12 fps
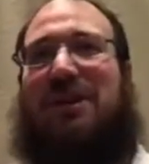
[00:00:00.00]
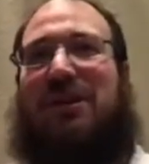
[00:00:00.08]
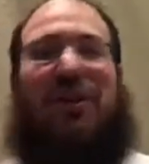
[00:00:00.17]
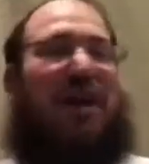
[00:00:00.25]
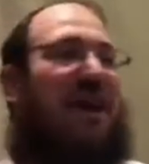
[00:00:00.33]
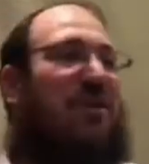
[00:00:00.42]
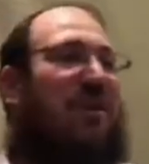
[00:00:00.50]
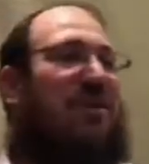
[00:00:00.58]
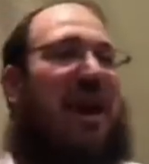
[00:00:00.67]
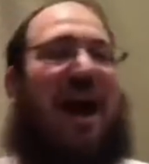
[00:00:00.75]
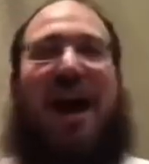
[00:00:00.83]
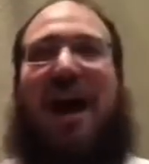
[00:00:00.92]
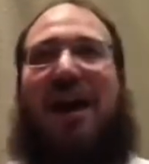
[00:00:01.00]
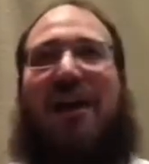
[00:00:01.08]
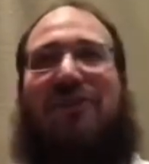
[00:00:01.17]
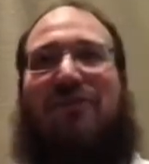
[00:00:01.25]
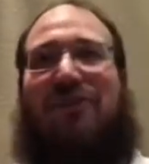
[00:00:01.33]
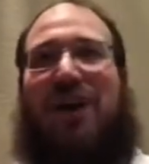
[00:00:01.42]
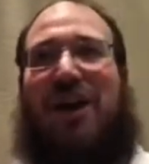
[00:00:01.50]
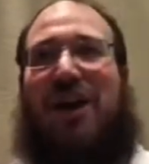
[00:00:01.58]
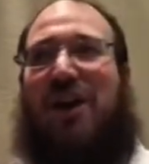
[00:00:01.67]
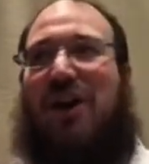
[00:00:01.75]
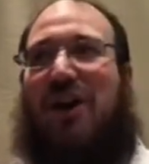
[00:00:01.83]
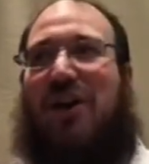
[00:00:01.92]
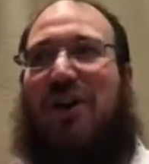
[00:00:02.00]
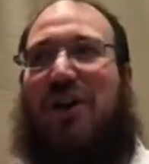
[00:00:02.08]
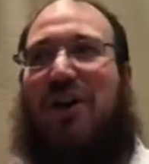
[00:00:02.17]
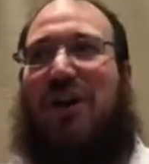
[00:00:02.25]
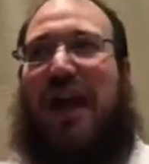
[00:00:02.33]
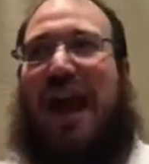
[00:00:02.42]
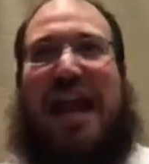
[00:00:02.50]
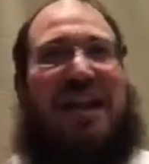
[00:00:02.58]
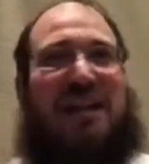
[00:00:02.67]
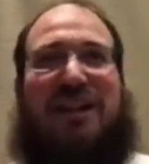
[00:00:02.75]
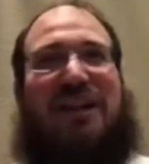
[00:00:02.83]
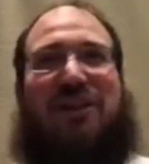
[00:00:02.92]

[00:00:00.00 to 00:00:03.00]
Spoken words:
You're not going to have anything